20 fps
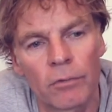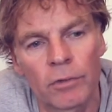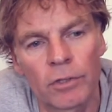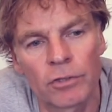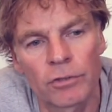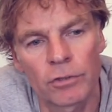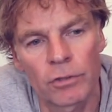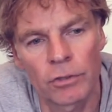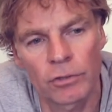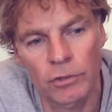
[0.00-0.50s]

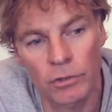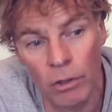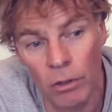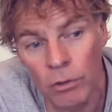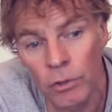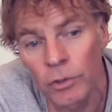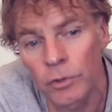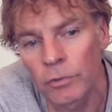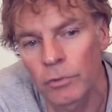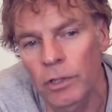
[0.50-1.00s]
research
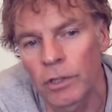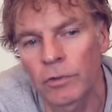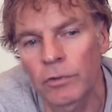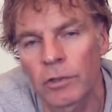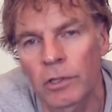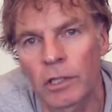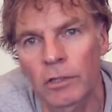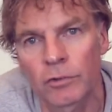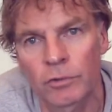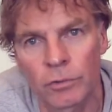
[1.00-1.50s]
only to
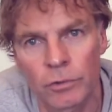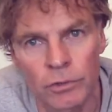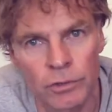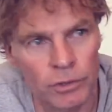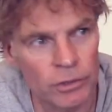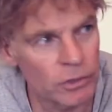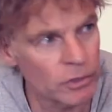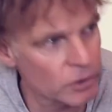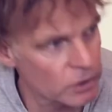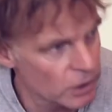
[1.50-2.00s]
internet
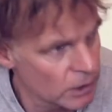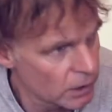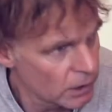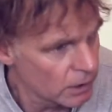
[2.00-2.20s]
sources.